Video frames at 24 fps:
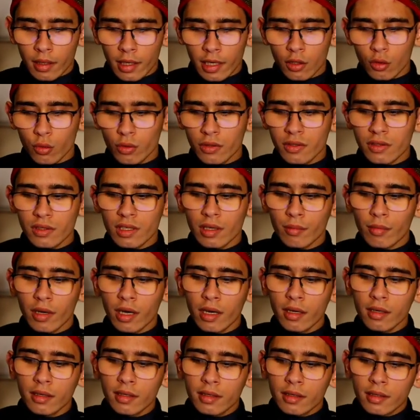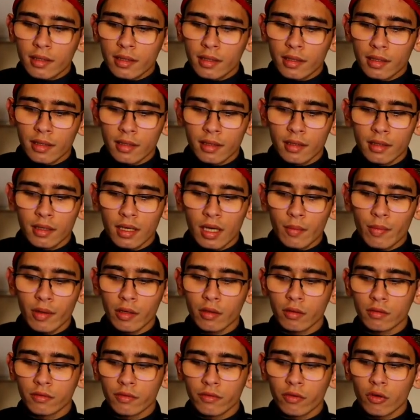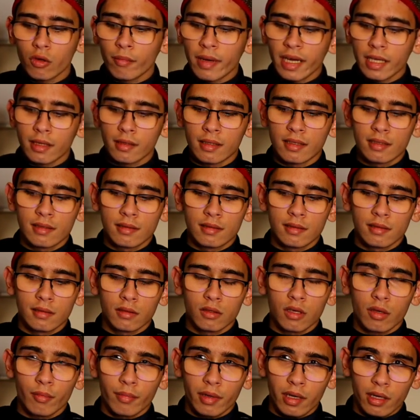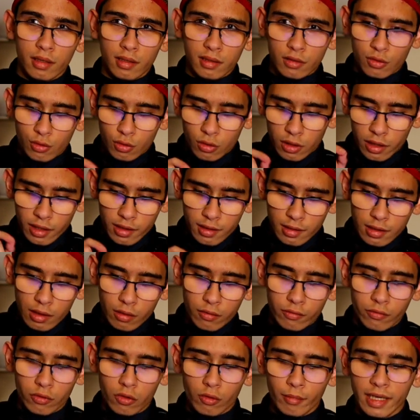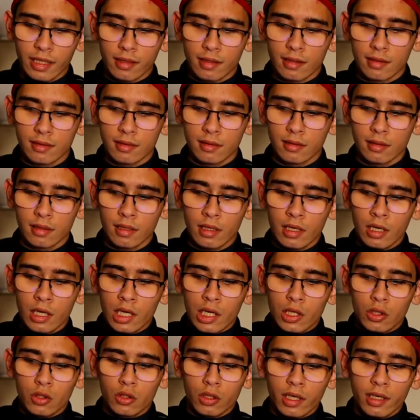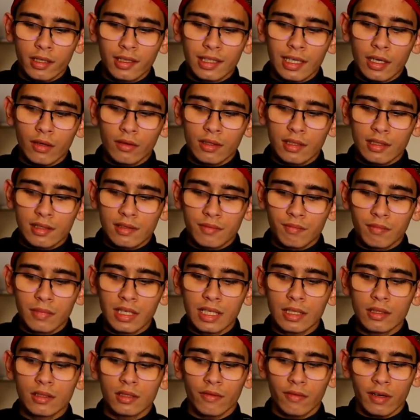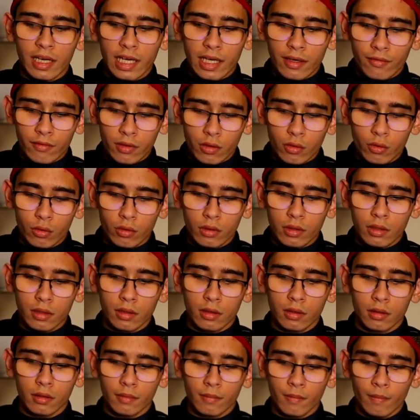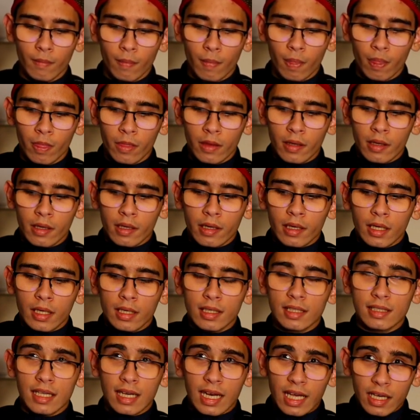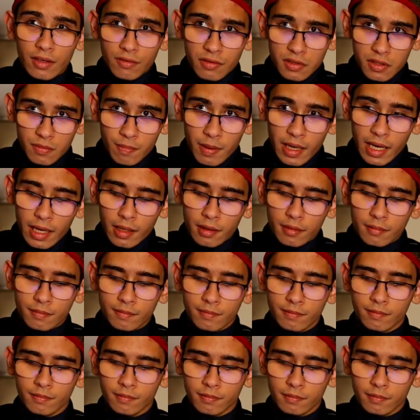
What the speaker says: and who is commanded about four matters, commanded to write down four matters, to write down his means of livelihood, his lifespan,